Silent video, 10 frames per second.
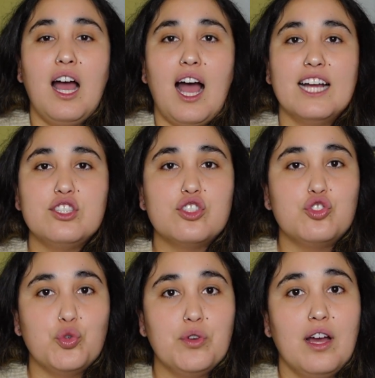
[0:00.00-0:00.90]
I just
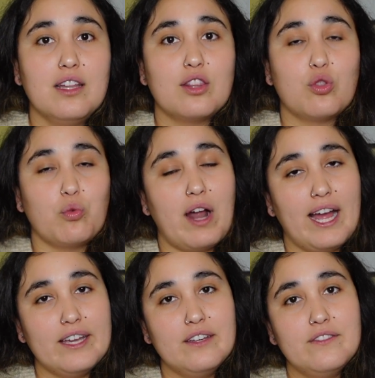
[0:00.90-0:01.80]
do not
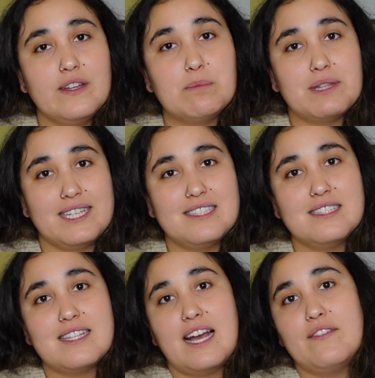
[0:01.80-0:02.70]
thrive in
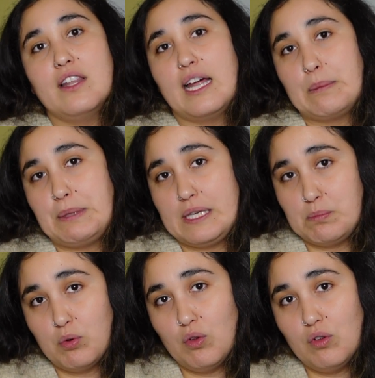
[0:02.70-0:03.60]
places that have a lot of
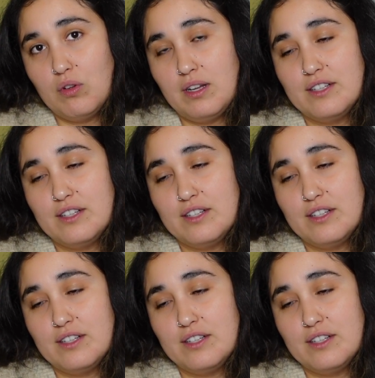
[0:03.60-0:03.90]
people.